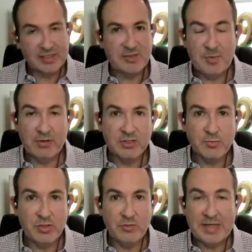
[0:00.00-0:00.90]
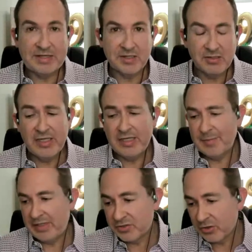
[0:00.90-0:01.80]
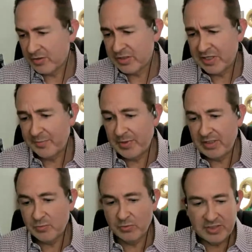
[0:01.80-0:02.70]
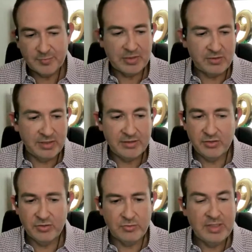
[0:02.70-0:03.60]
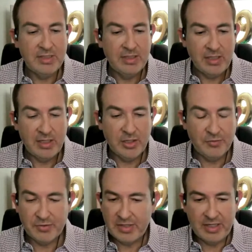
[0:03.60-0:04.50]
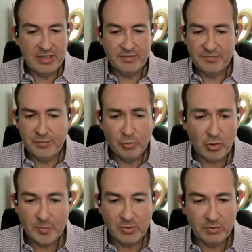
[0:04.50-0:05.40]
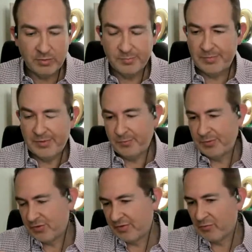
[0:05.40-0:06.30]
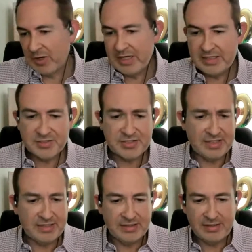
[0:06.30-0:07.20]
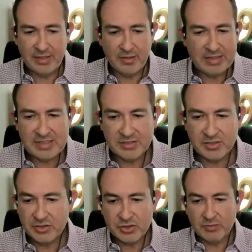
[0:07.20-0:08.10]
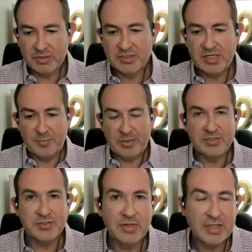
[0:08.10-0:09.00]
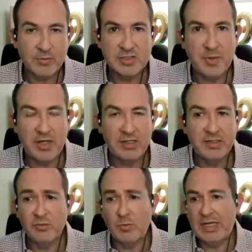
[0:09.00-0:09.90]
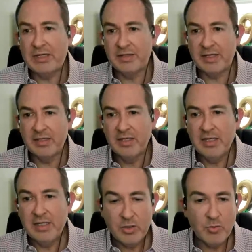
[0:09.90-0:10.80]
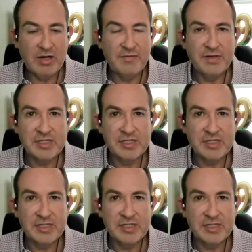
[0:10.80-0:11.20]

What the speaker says: experience when you make a claim, and insurance companies will typically do, their kind of normal reserve rights, and it's an insurance company, so they respond in the way that you often